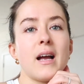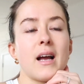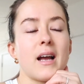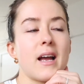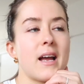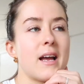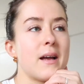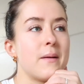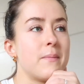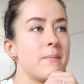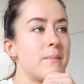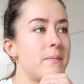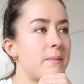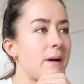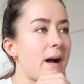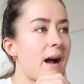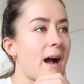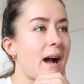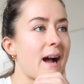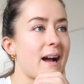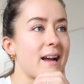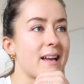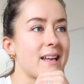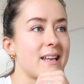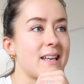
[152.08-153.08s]
Um,
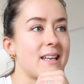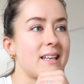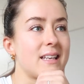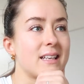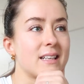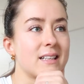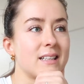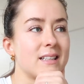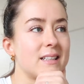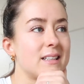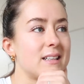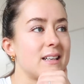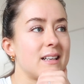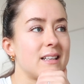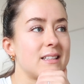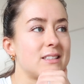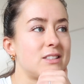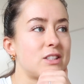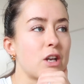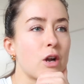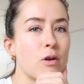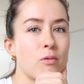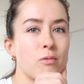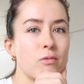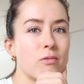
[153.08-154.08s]
I
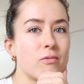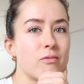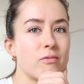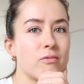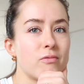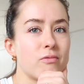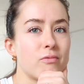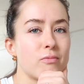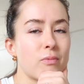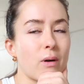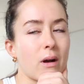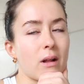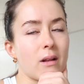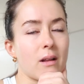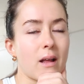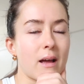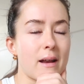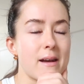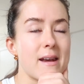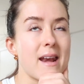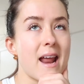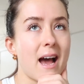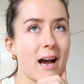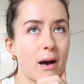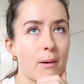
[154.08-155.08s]
don't, well,
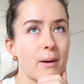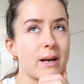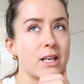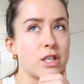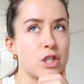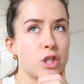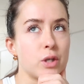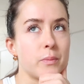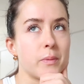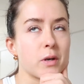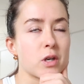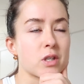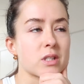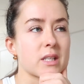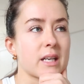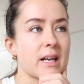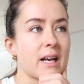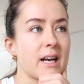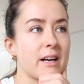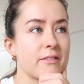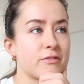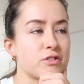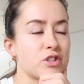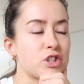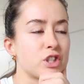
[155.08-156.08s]
now I do because I
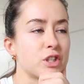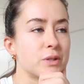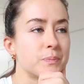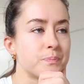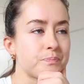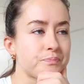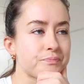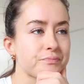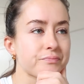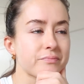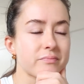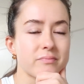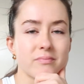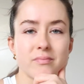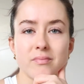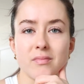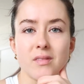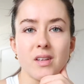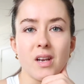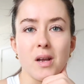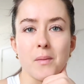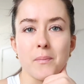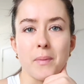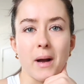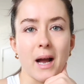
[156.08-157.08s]
have to,
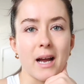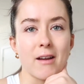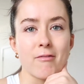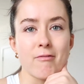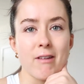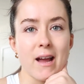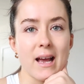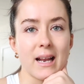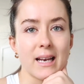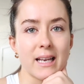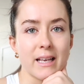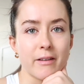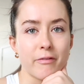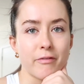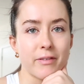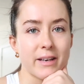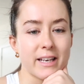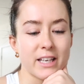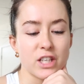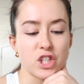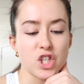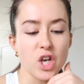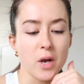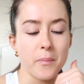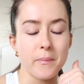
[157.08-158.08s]
but I rarely
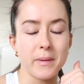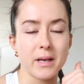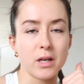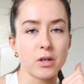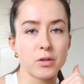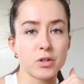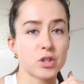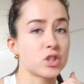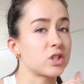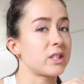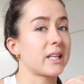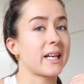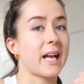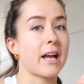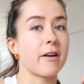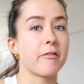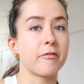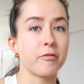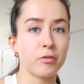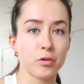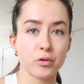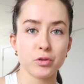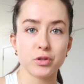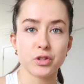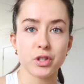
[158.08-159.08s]
finish a meal just because I get
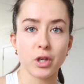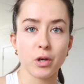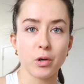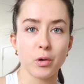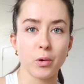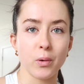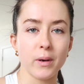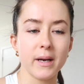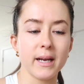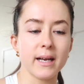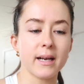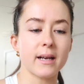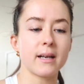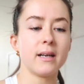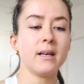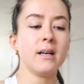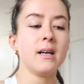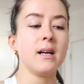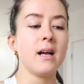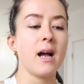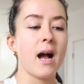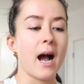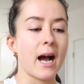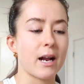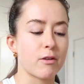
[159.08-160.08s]
full so quick.
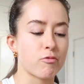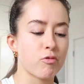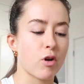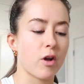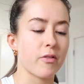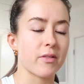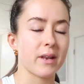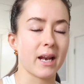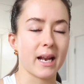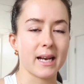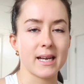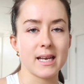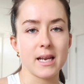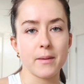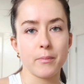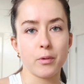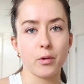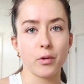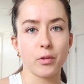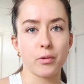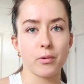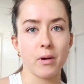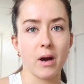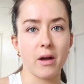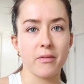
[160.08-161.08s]
I'd rather like
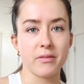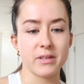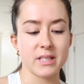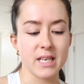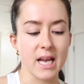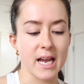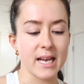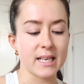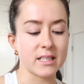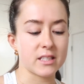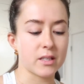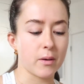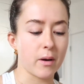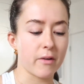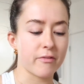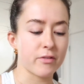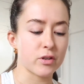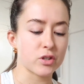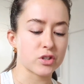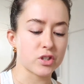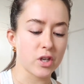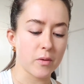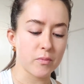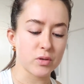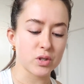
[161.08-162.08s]
nibble throughout the day, so I
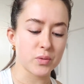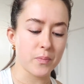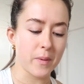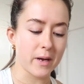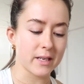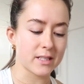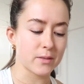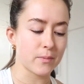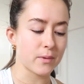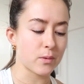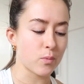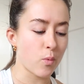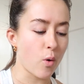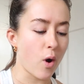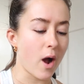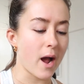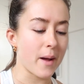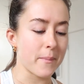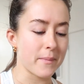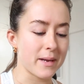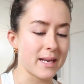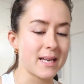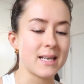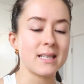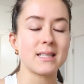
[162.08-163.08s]
feel so much better with what
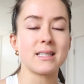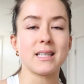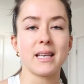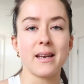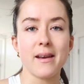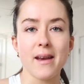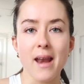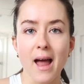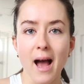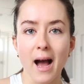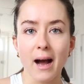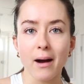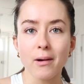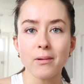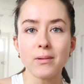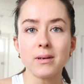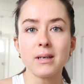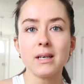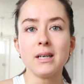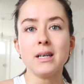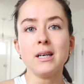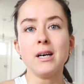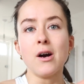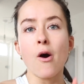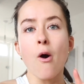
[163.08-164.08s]
I'm eating
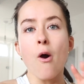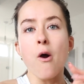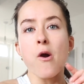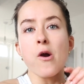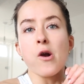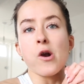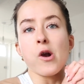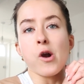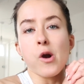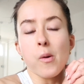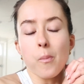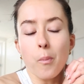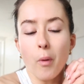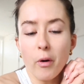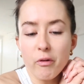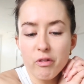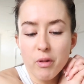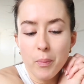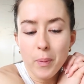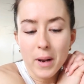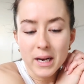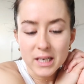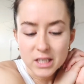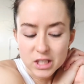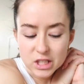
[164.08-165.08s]
now. But
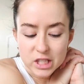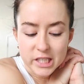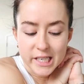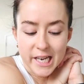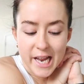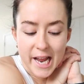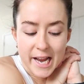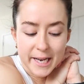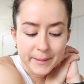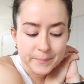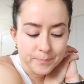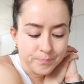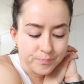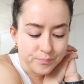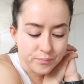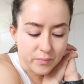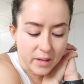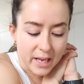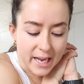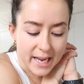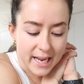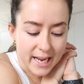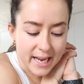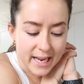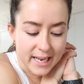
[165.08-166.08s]
the plan today
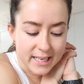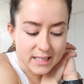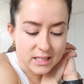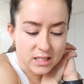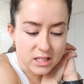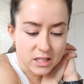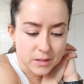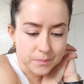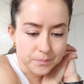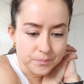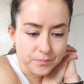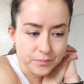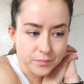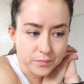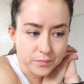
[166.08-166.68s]
is,